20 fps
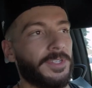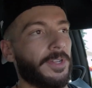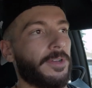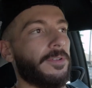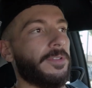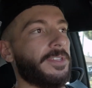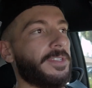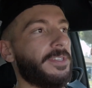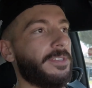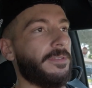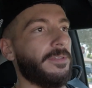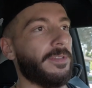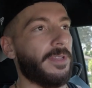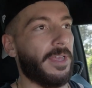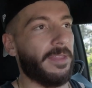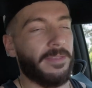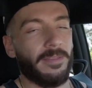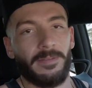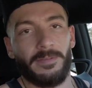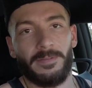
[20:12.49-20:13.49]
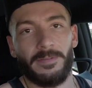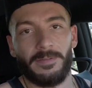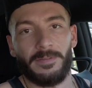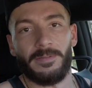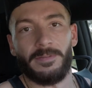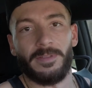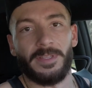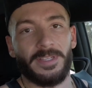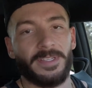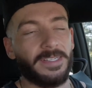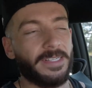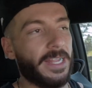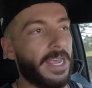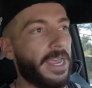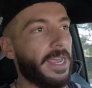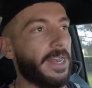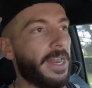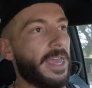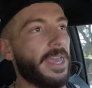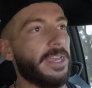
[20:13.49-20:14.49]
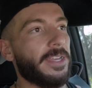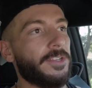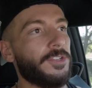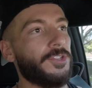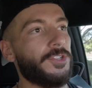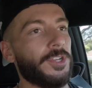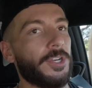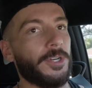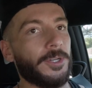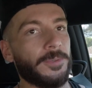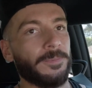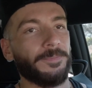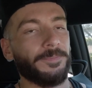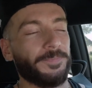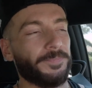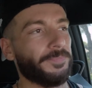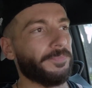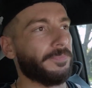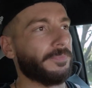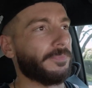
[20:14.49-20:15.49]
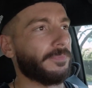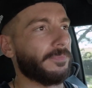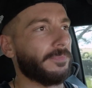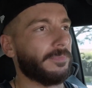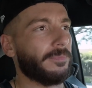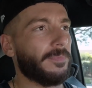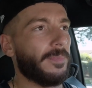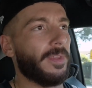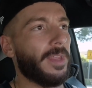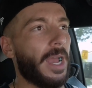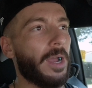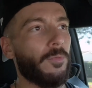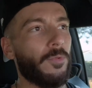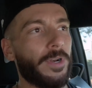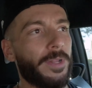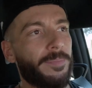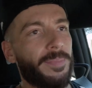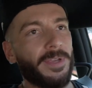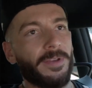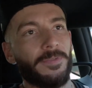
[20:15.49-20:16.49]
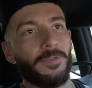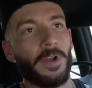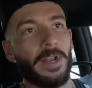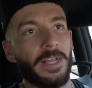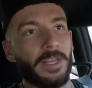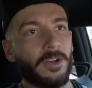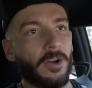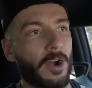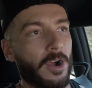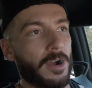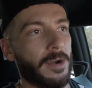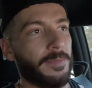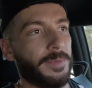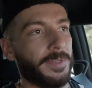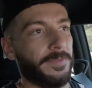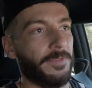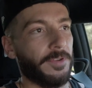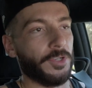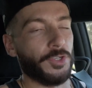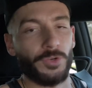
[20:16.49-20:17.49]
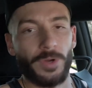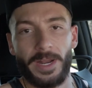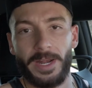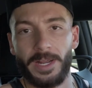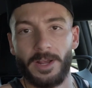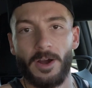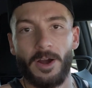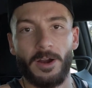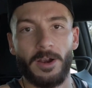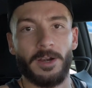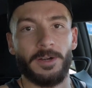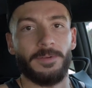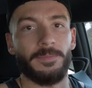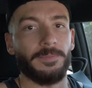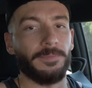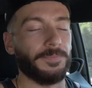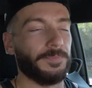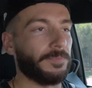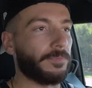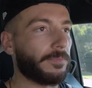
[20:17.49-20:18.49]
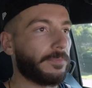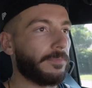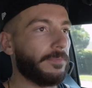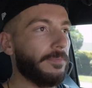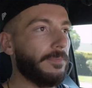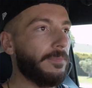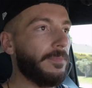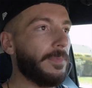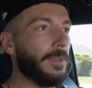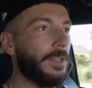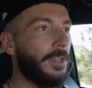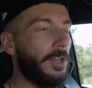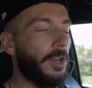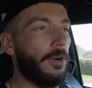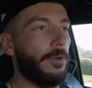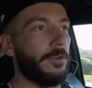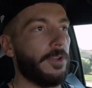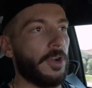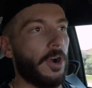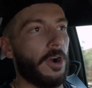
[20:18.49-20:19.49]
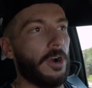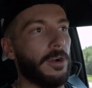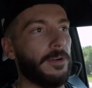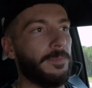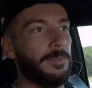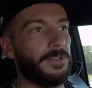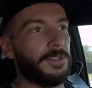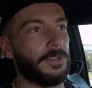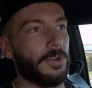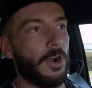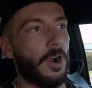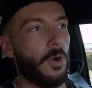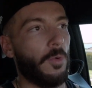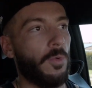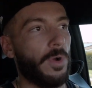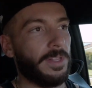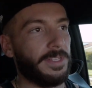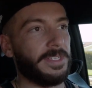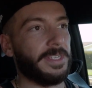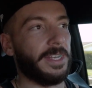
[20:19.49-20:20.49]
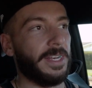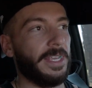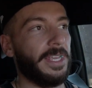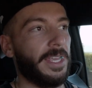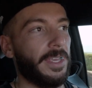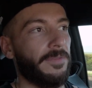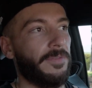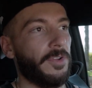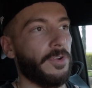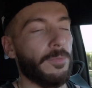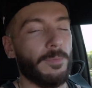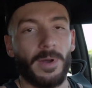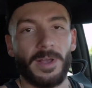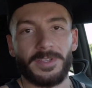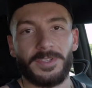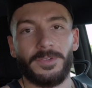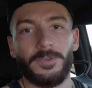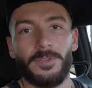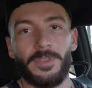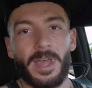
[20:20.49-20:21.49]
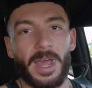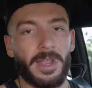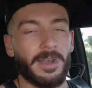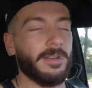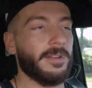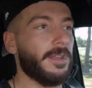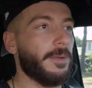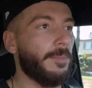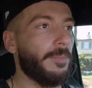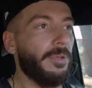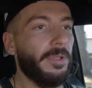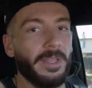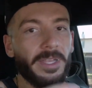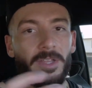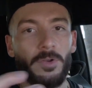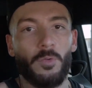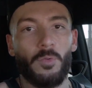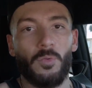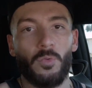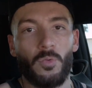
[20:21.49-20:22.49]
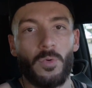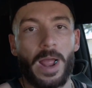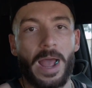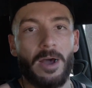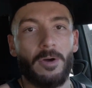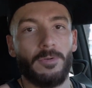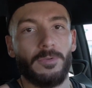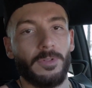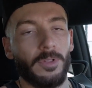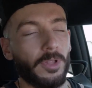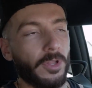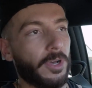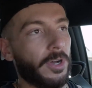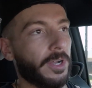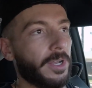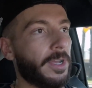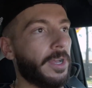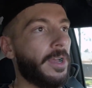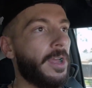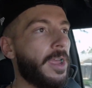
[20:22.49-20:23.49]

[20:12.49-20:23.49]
You know, this day and age. So I wouldn't be afraid of carbs if you're training hard. You know, carbs are what's going to give your muscle that complete round look.